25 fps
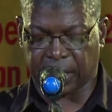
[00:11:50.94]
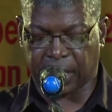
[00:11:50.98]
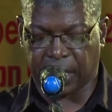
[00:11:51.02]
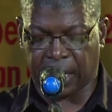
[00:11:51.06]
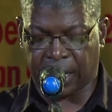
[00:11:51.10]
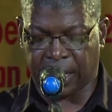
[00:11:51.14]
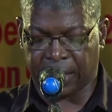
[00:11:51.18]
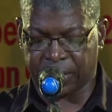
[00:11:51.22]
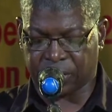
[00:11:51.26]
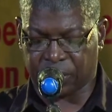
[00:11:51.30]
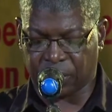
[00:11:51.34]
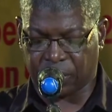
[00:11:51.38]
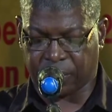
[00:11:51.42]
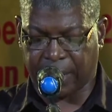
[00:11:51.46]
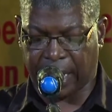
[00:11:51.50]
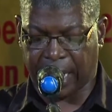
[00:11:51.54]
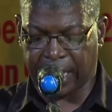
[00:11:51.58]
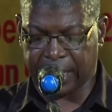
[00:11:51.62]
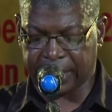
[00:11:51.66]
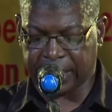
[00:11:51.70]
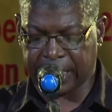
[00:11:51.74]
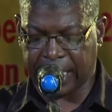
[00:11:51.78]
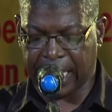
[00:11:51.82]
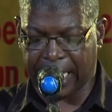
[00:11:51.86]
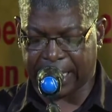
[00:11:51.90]
Sir
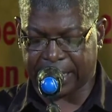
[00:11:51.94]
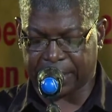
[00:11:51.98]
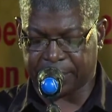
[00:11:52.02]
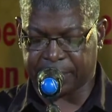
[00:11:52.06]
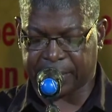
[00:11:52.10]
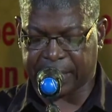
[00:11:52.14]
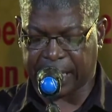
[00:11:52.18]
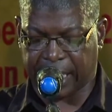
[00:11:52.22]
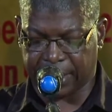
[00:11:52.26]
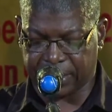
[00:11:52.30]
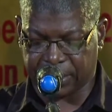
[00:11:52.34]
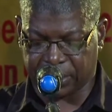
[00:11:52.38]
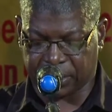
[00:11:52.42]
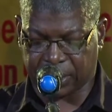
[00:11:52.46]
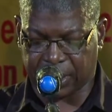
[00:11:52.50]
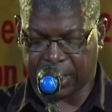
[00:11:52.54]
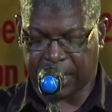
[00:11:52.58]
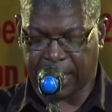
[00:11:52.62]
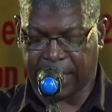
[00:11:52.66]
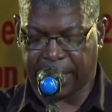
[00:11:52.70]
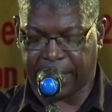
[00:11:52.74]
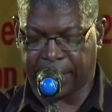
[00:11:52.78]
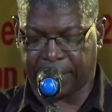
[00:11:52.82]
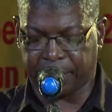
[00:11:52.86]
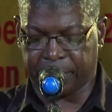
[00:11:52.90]
Grantley Adams at the
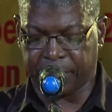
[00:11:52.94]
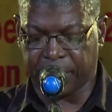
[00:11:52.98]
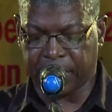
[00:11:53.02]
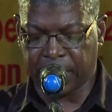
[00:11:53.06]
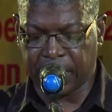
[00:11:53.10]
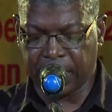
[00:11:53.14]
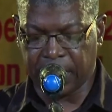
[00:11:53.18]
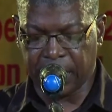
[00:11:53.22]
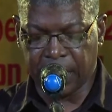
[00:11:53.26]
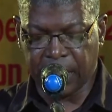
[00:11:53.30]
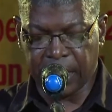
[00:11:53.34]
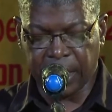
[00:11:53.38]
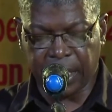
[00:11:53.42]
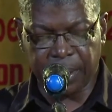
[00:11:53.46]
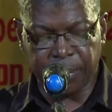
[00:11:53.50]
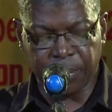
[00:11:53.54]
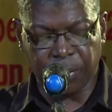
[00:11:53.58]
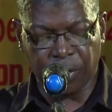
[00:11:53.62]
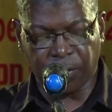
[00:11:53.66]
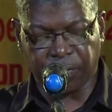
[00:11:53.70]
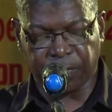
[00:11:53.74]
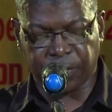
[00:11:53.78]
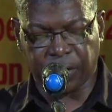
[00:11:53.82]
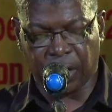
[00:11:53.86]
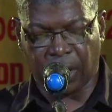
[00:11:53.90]
time, he
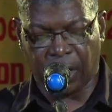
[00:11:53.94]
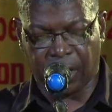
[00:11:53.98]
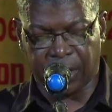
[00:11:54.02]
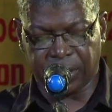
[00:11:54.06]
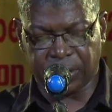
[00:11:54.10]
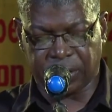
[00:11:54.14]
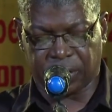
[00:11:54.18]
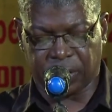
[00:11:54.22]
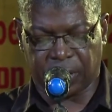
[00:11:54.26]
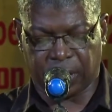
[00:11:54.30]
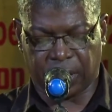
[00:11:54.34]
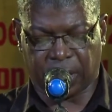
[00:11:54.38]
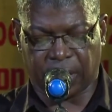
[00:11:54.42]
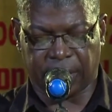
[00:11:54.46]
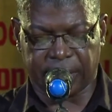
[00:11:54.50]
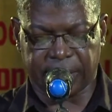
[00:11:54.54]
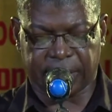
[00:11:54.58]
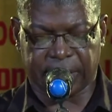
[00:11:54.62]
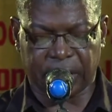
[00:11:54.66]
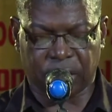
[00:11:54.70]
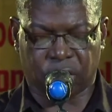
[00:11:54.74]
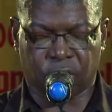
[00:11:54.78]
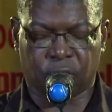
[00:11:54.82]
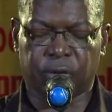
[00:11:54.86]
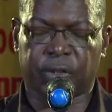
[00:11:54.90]
moved on to the
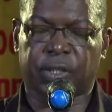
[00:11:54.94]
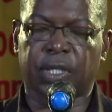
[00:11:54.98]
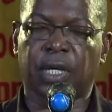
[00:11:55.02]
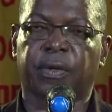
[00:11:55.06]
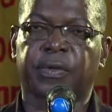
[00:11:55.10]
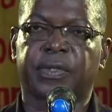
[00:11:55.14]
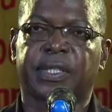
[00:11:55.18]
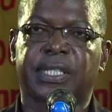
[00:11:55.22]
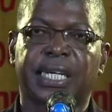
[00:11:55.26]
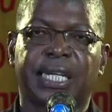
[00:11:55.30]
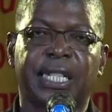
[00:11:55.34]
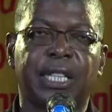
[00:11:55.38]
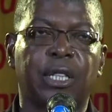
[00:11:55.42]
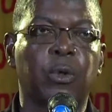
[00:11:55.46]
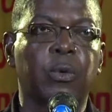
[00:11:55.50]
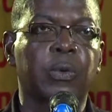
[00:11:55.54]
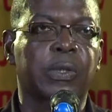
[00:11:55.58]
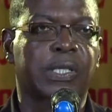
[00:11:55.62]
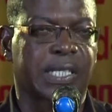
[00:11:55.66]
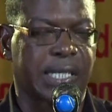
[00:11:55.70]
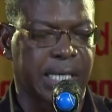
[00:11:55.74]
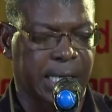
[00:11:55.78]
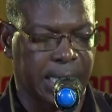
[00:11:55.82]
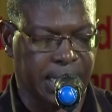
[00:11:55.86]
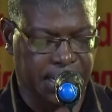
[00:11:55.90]
constituency of St.
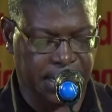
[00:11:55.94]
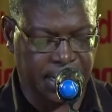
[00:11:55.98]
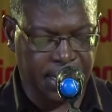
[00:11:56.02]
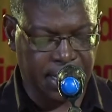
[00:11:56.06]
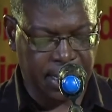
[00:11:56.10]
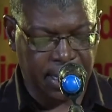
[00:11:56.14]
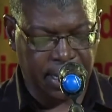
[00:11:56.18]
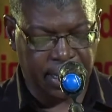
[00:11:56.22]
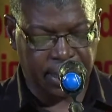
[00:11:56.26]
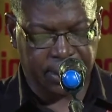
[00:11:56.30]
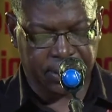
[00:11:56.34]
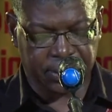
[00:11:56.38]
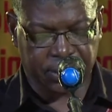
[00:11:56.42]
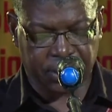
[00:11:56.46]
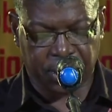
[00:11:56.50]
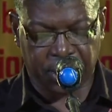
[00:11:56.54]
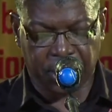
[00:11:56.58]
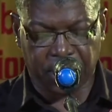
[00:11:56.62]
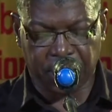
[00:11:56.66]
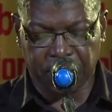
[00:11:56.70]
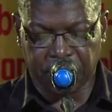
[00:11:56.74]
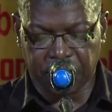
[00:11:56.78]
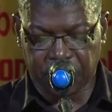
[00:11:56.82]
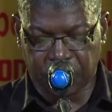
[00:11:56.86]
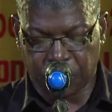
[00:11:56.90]
Lucie in his
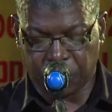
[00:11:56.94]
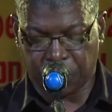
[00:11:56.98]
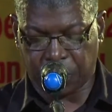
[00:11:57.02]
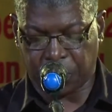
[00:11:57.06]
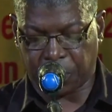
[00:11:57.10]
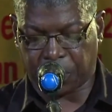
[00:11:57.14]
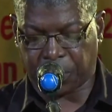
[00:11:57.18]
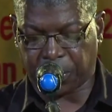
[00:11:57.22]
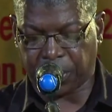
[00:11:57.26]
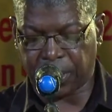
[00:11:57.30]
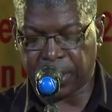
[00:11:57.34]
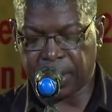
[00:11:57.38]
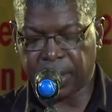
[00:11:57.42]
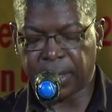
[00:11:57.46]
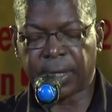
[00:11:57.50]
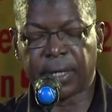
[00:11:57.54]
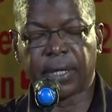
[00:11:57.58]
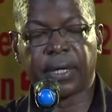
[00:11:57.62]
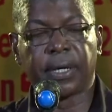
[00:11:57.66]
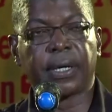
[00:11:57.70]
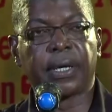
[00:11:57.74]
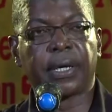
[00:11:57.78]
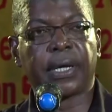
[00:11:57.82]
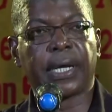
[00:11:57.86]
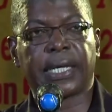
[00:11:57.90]
early youth.
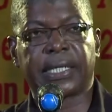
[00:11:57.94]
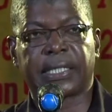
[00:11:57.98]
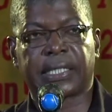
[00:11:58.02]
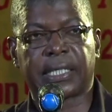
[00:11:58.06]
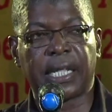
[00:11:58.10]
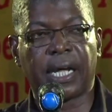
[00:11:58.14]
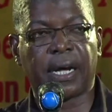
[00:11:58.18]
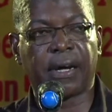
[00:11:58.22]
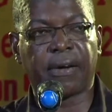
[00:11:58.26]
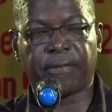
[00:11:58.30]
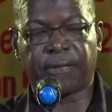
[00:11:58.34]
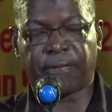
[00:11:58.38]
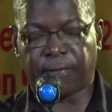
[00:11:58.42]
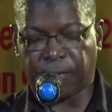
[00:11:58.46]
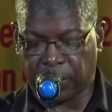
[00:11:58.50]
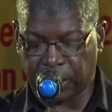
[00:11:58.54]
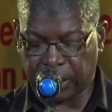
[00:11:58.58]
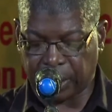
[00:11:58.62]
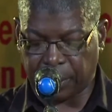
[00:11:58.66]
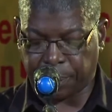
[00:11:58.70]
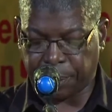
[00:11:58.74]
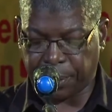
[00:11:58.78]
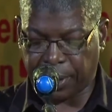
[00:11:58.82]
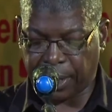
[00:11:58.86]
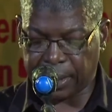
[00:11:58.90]
His love for
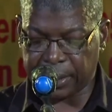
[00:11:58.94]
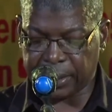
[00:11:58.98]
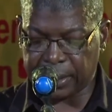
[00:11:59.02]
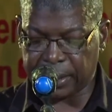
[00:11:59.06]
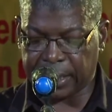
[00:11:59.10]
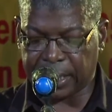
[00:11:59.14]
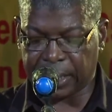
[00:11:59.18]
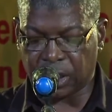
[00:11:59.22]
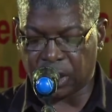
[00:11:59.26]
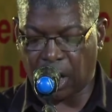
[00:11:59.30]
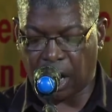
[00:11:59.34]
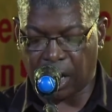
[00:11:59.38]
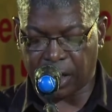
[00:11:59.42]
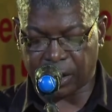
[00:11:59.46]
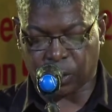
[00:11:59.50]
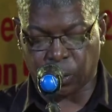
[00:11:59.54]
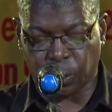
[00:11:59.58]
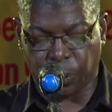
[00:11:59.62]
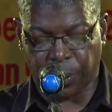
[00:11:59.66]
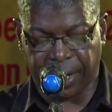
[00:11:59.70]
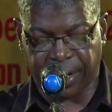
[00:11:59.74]
the party did not